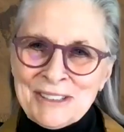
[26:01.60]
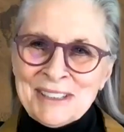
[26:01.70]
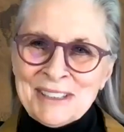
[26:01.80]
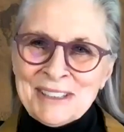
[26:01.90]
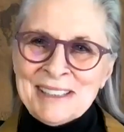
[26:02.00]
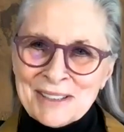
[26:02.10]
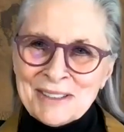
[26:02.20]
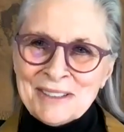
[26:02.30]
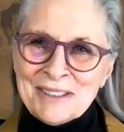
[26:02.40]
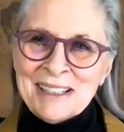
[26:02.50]
to see
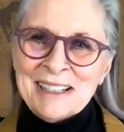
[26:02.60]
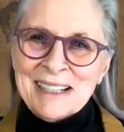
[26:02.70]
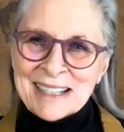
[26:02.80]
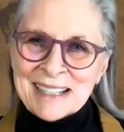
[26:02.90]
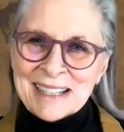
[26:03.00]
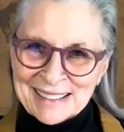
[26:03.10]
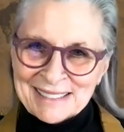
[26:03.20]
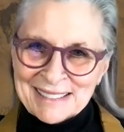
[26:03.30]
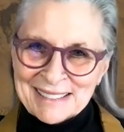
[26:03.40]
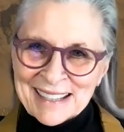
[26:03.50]
you
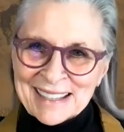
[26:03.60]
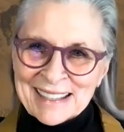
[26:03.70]
again.